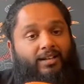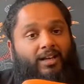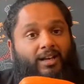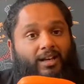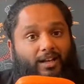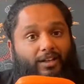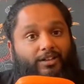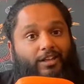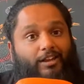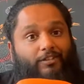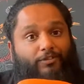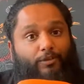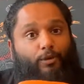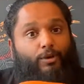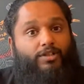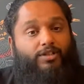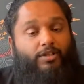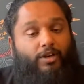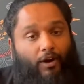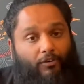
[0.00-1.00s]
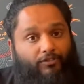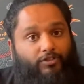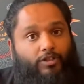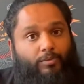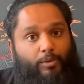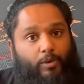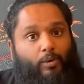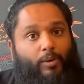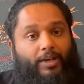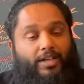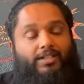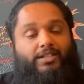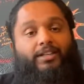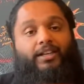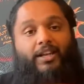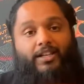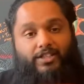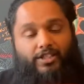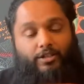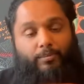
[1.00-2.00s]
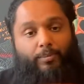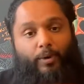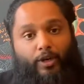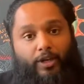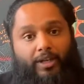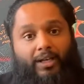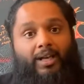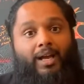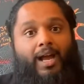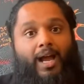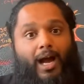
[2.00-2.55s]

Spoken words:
and therefore it's comfortable when it's against your body.